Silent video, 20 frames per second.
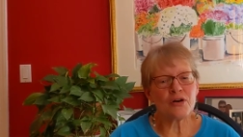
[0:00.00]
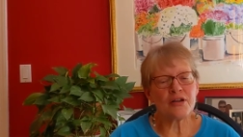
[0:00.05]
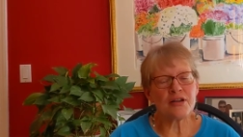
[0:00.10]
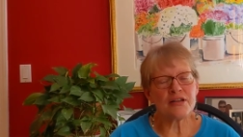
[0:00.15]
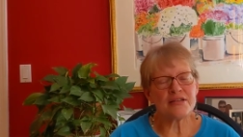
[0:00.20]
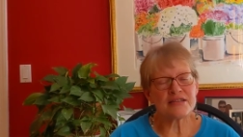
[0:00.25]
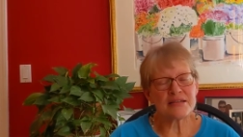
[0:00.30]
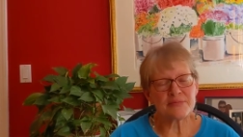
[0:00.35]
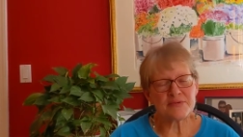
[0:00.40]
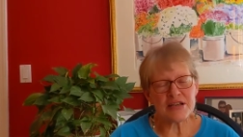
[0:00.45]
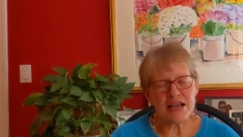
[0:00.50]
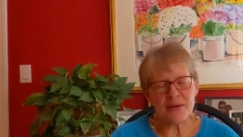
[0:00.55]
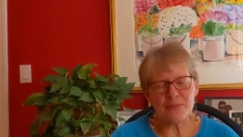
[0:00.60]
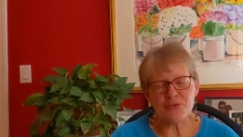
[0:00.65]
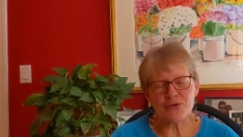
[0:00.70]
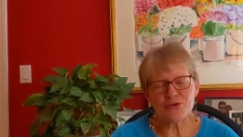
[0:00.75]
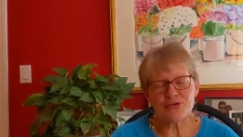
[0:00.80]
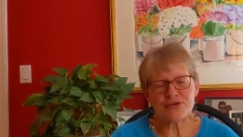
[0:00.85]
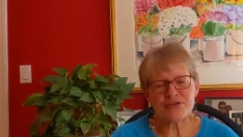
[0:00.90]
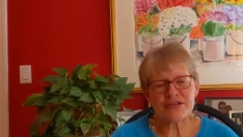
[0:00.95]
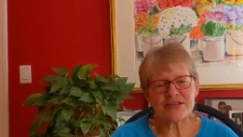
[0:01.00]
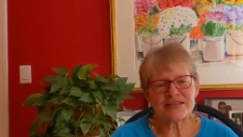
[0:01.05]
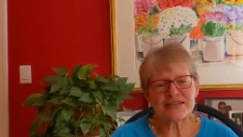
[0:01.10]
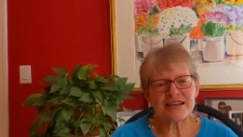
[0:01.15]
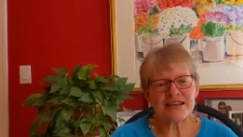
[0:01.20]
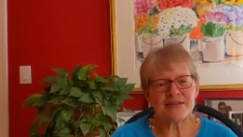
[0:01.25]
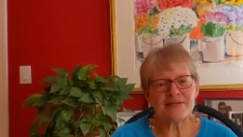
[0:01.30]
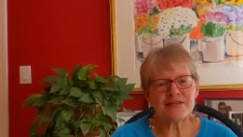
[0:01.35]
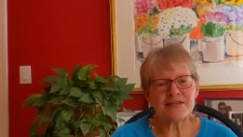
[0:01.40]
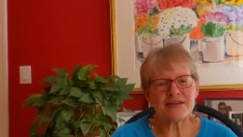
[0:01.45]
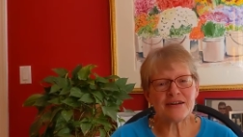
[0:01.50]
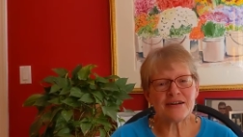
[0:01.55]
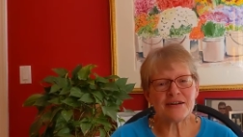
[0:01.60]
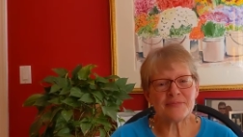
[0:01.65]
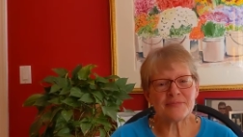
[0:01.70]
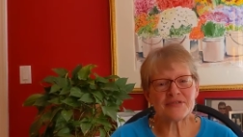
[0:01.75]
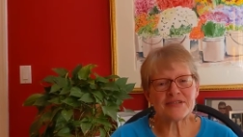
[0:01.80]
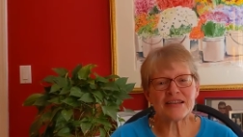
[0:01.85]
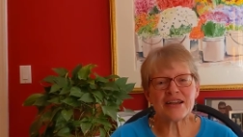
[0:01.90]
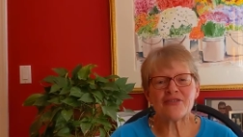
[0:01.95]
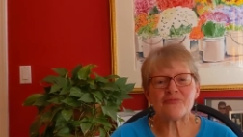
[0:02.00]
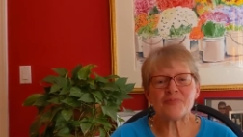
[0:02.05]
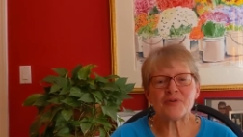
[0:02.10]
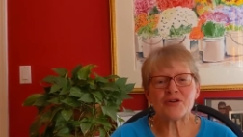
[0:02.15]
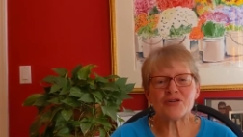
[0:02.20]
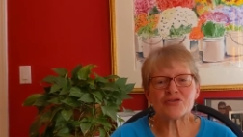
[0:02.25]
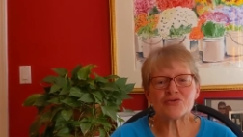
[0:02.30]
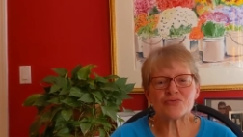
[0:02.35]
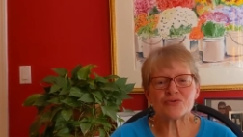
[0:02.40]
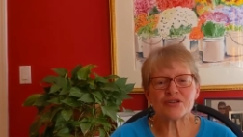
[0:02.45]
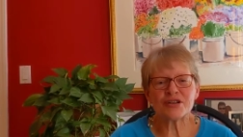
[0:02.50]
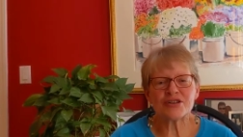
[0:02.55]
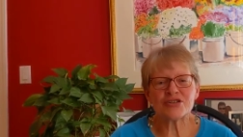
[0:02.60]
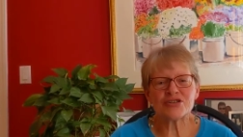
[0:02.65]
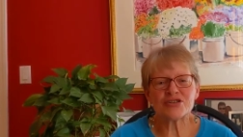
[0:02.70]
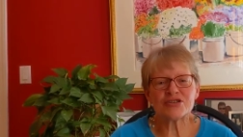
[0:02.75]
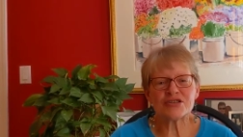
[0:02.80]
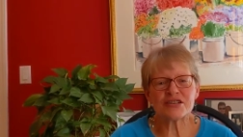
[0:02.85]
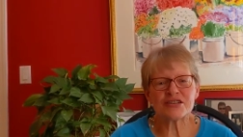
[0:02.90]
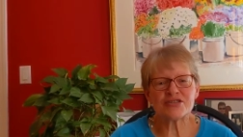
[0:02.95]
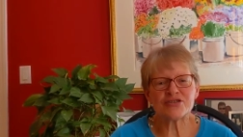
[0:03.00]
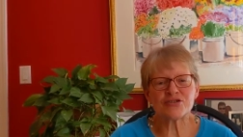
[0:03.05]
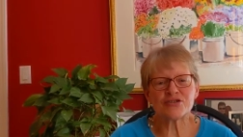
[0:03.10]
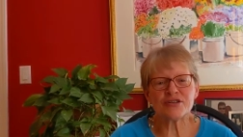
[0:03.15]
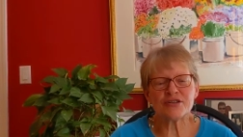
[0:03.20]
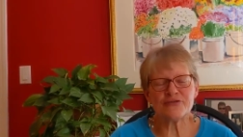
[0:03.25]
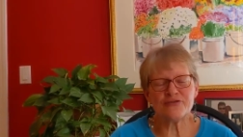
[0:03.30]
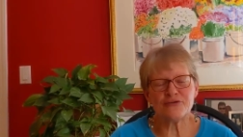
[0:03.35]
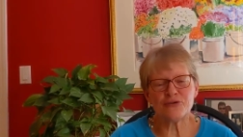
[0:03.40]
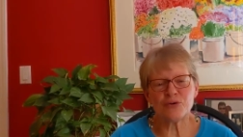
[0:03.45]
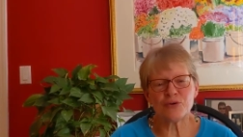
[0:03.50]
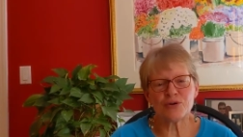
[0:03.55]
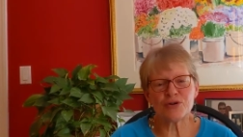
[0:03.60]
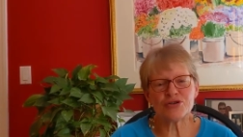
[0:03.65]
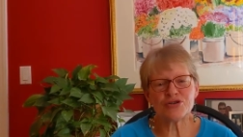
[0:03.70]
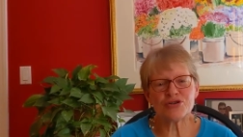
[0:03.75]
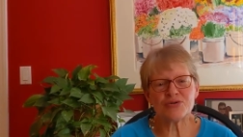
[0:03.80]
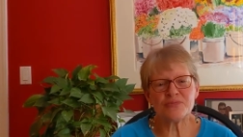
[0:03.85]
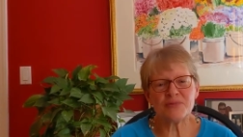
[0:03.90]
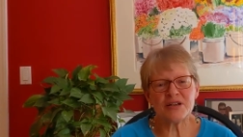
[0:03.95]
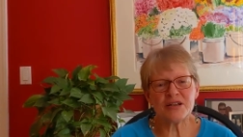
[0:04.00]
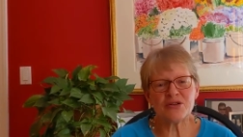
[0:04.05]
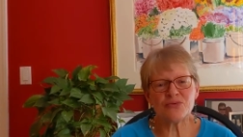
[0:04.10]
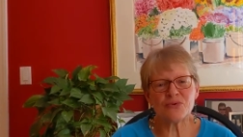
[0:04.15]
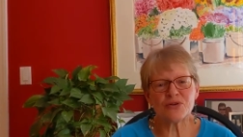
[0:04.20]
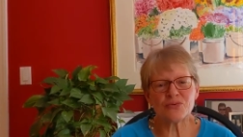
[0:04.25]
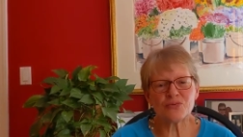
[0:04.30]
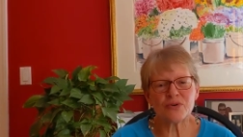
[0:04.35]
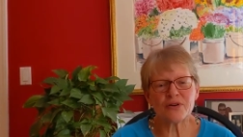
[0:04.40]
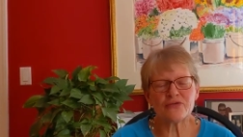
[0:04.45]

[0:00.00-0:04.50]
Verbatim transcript: In September, St. Um, Staff Parish Relations is looking forward to meeting with